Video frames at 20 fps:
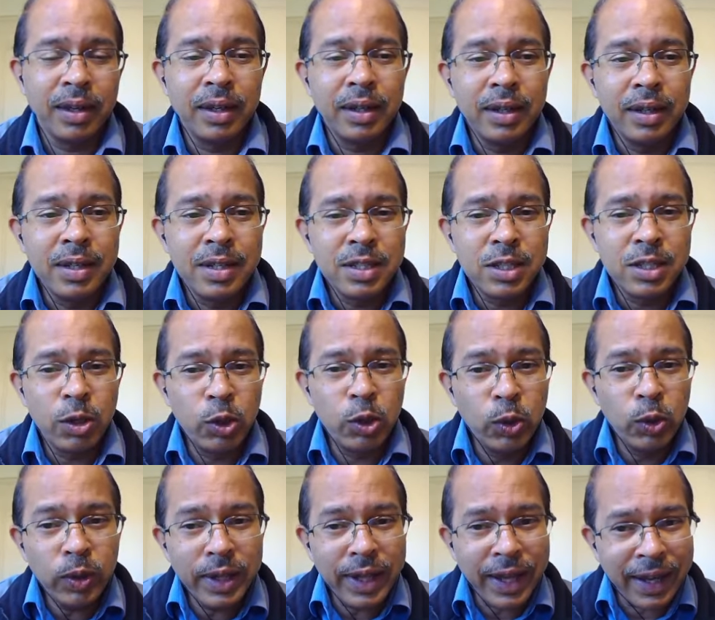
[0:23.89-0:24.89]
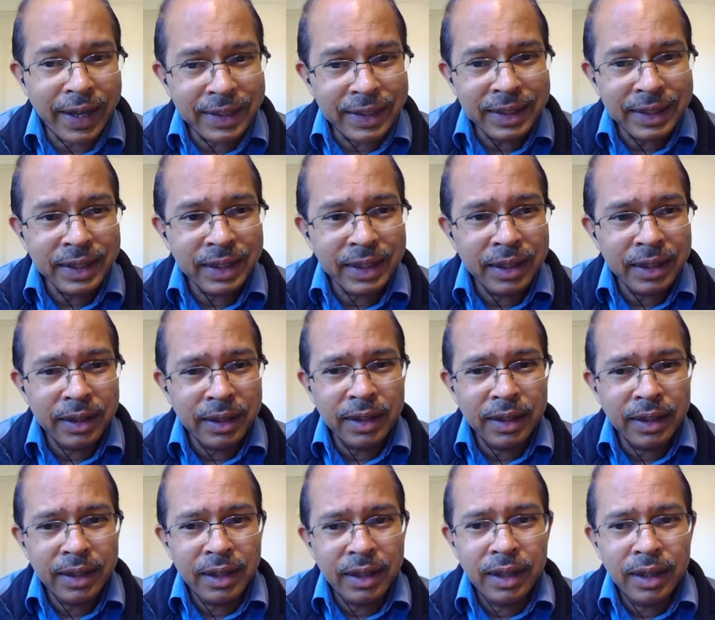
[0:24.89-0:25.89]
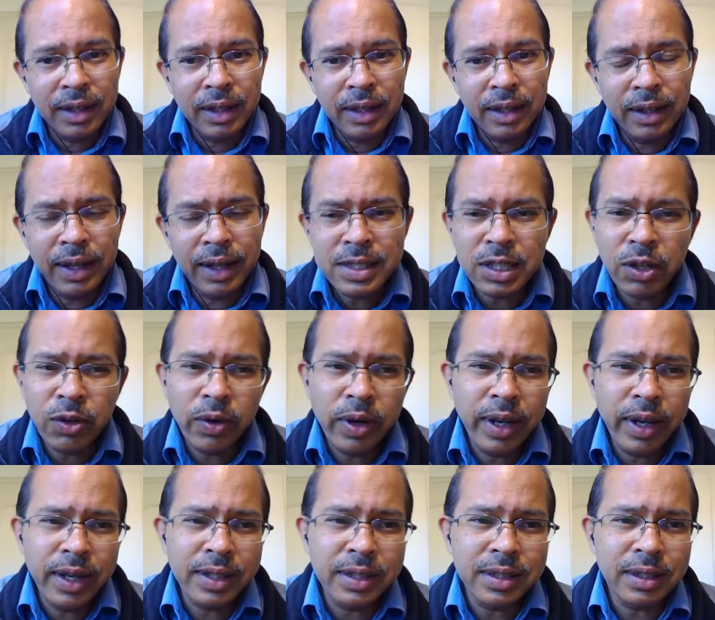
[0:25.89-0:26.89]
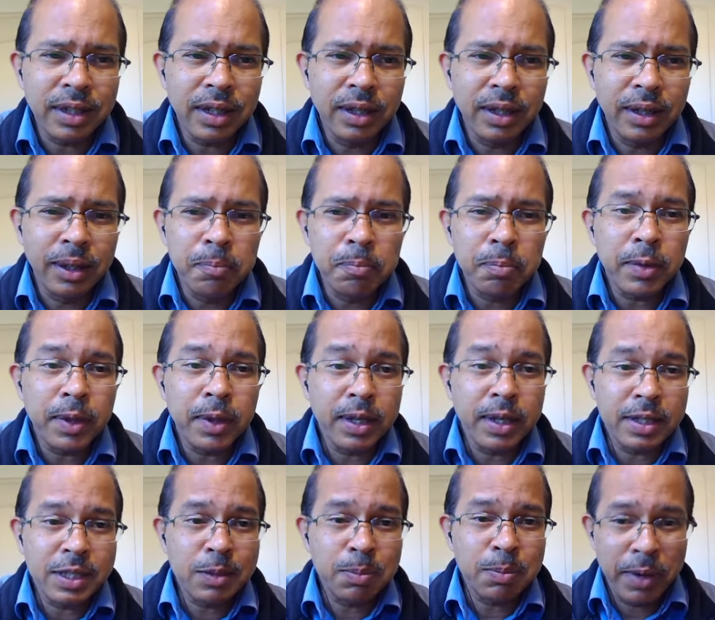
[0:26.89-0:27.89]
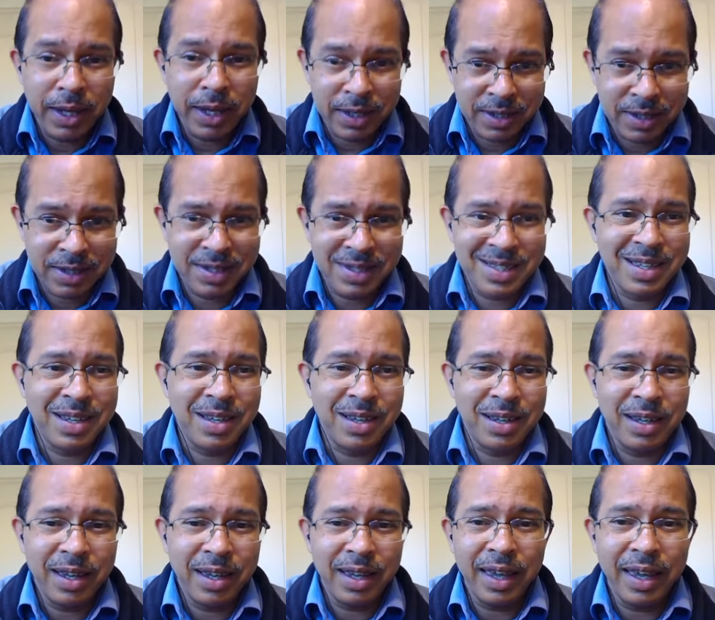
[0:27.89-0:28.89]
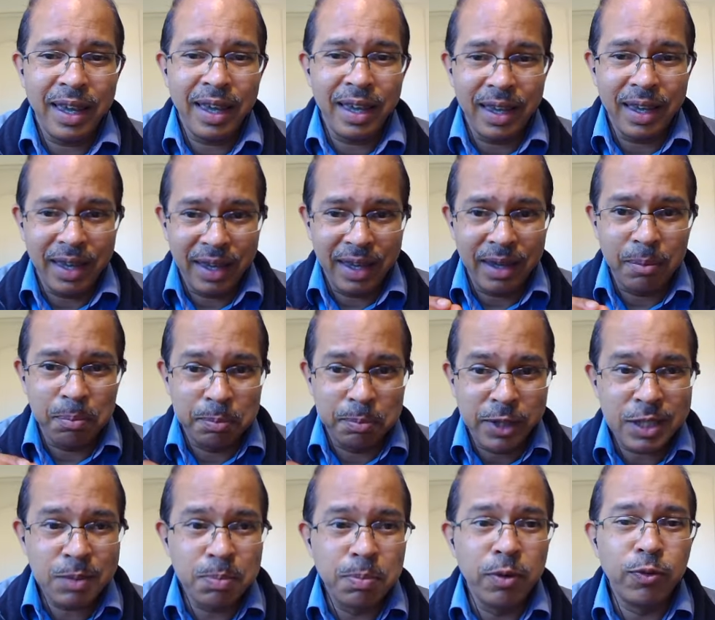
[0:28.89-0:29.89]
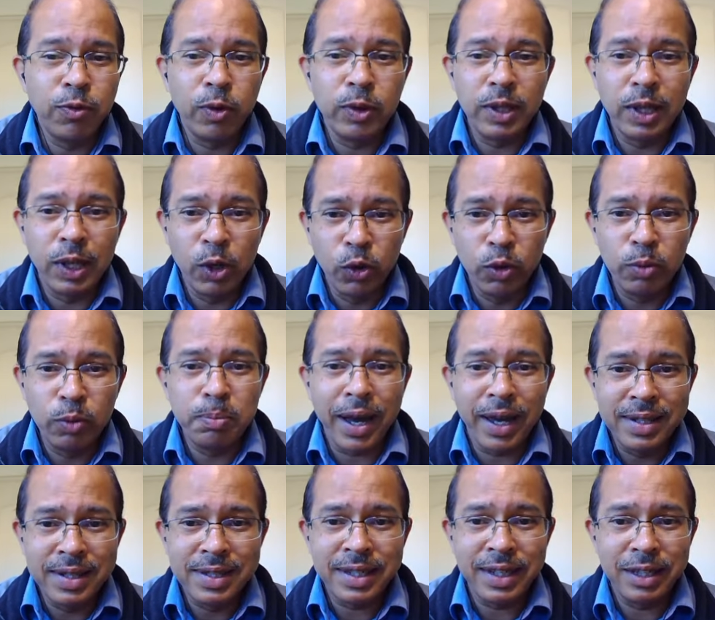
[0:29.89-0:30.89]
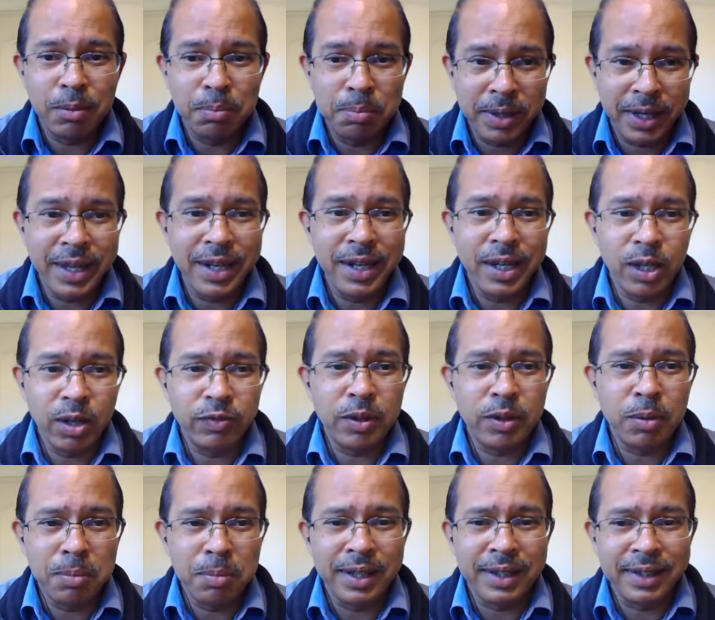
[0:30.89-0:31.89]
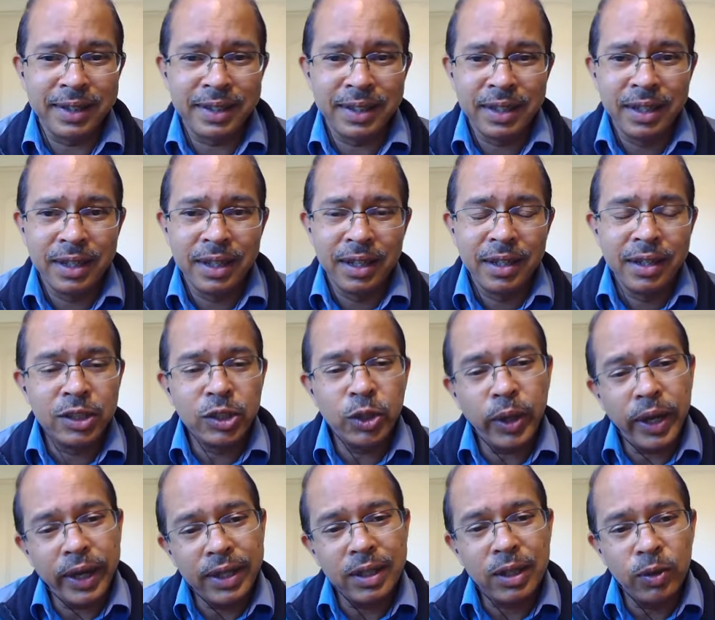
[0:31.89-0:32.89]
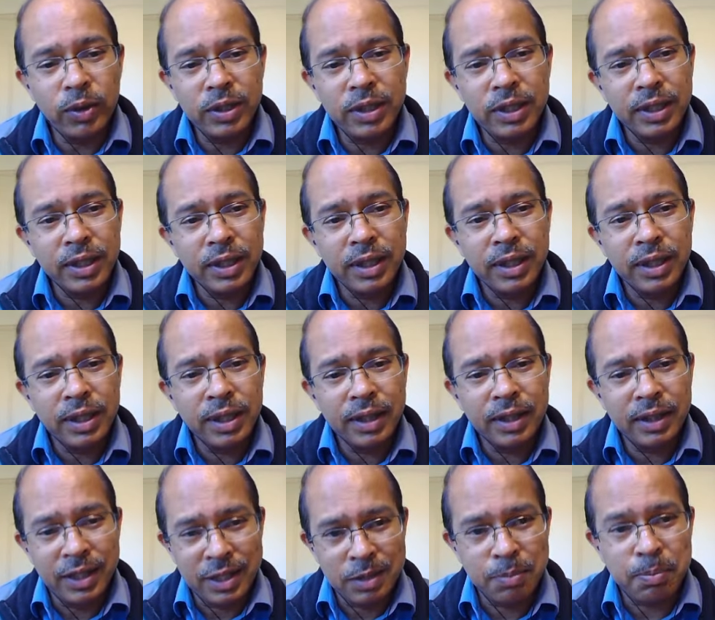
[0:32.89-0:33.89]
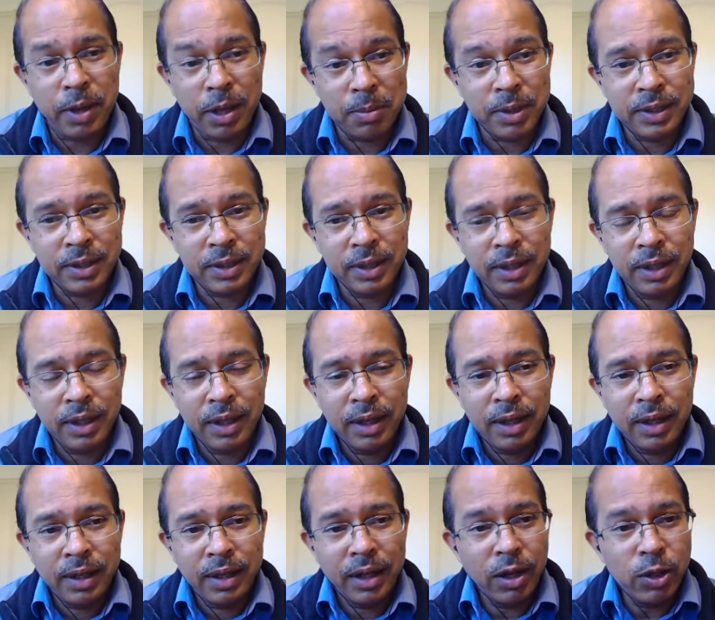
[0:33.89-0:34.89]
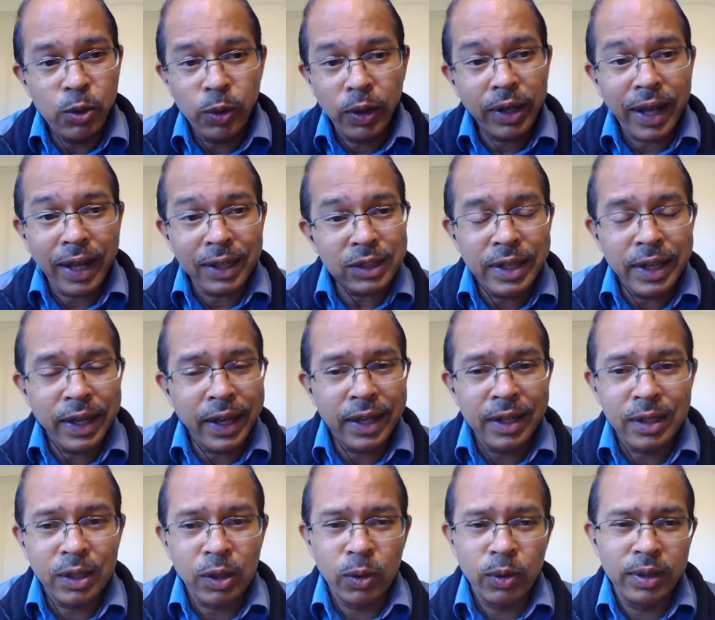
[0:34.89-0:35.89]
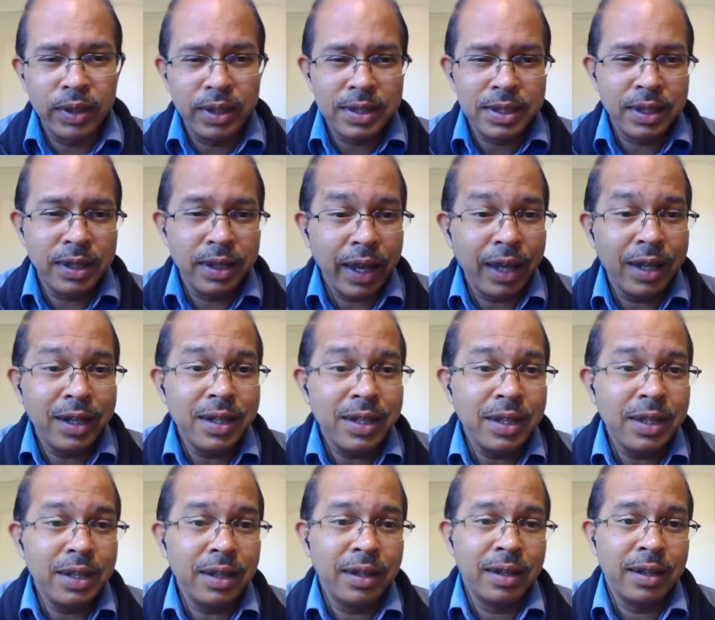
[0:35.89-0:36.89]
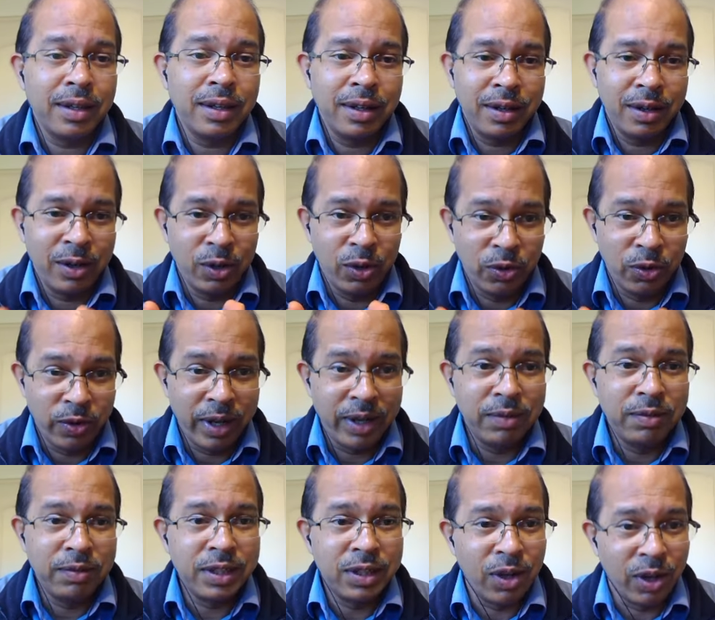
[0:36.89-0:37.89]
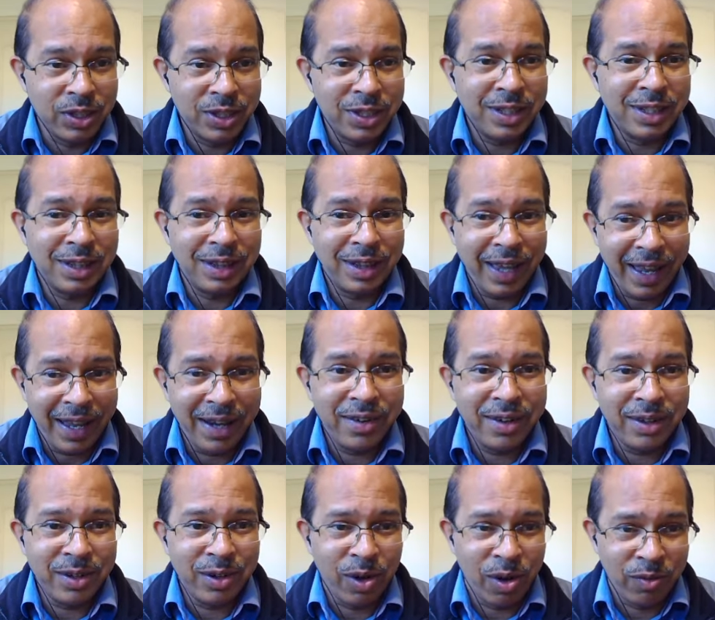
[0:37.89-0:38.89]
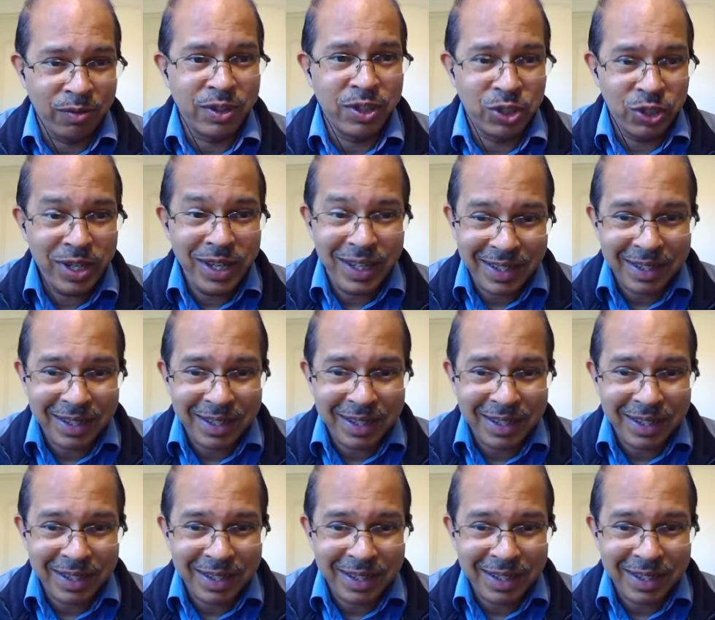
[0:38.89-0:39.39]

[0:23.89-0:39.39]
So to do that, let's create space just before the loan balance at the beginning of the month to include this payment. Now you can actually include this in any relevant logical area of the sheet,